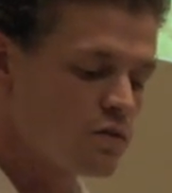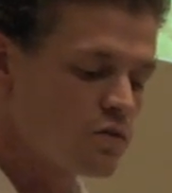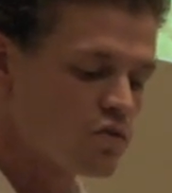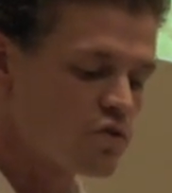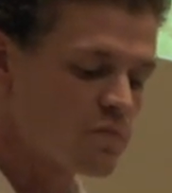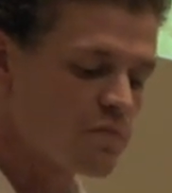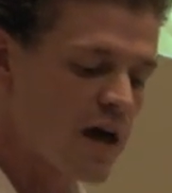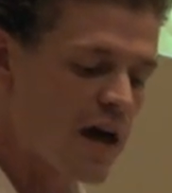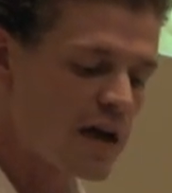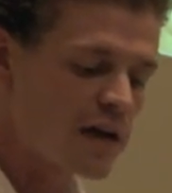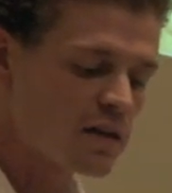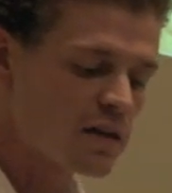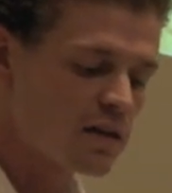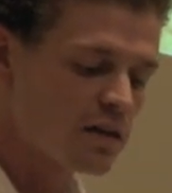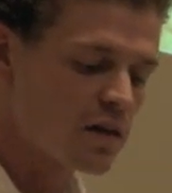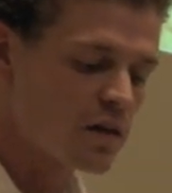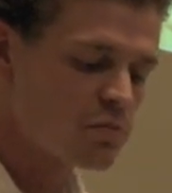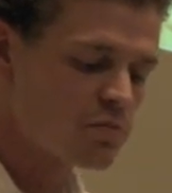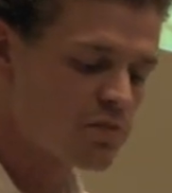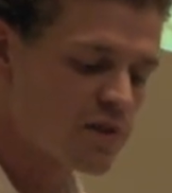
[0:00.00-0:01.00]
Dramatic
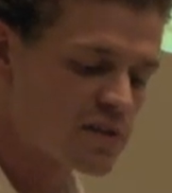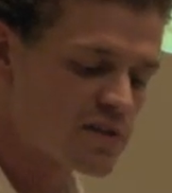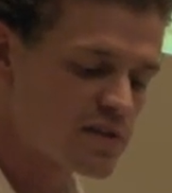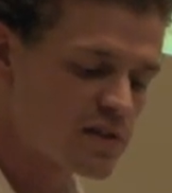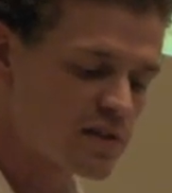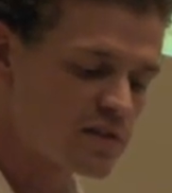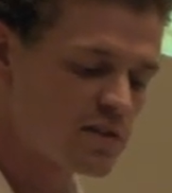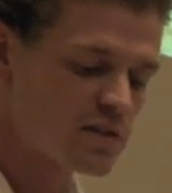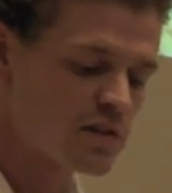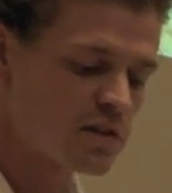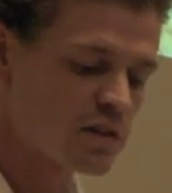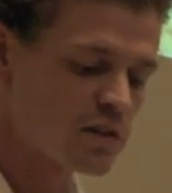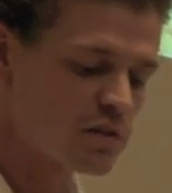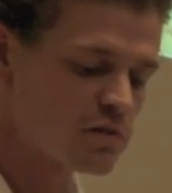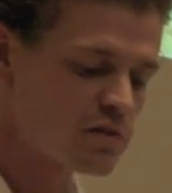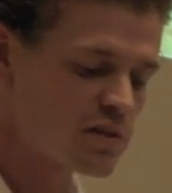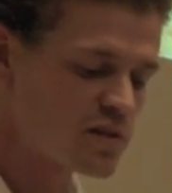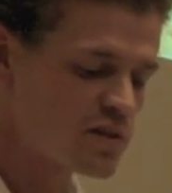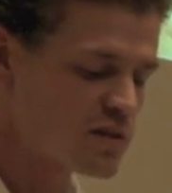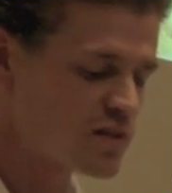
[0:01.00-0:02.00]
and unprecedented
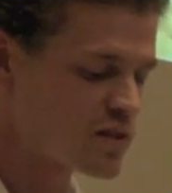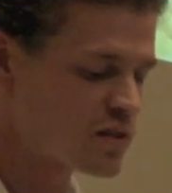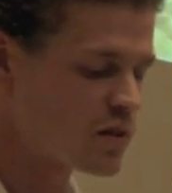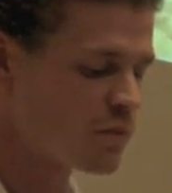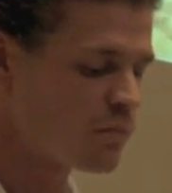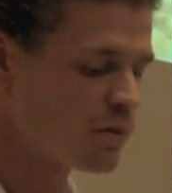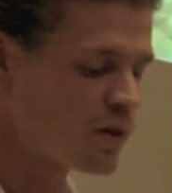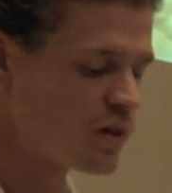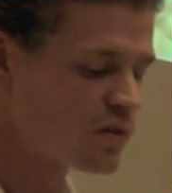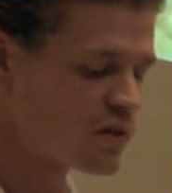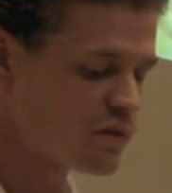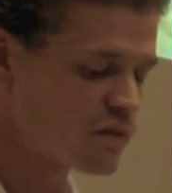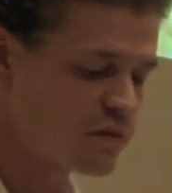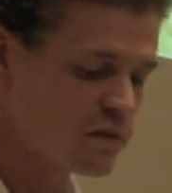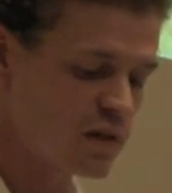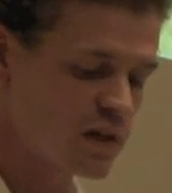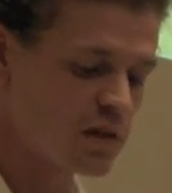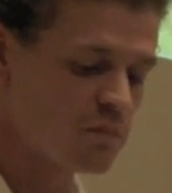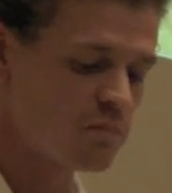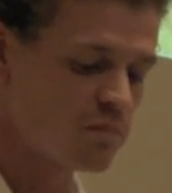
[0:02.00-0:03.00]
increases in
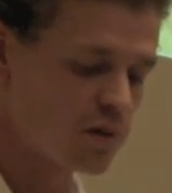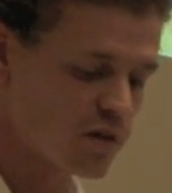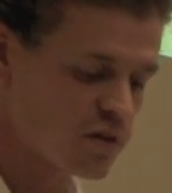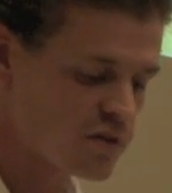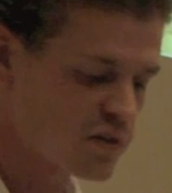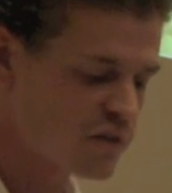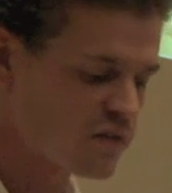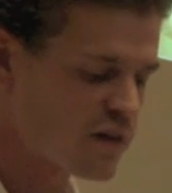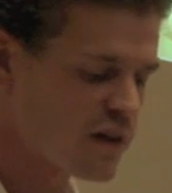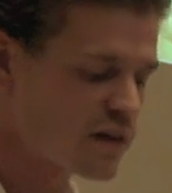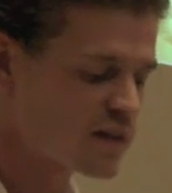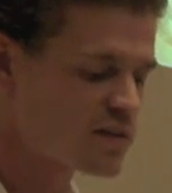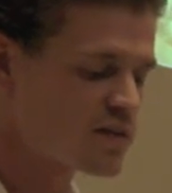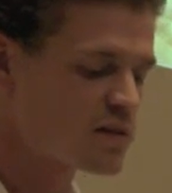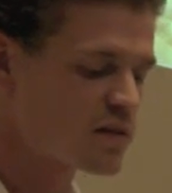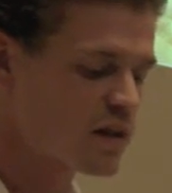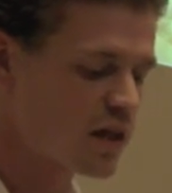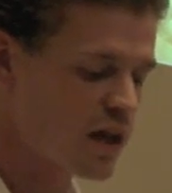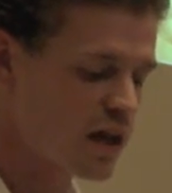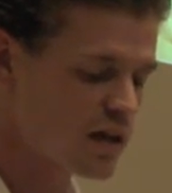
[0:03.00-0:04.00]
birth defects,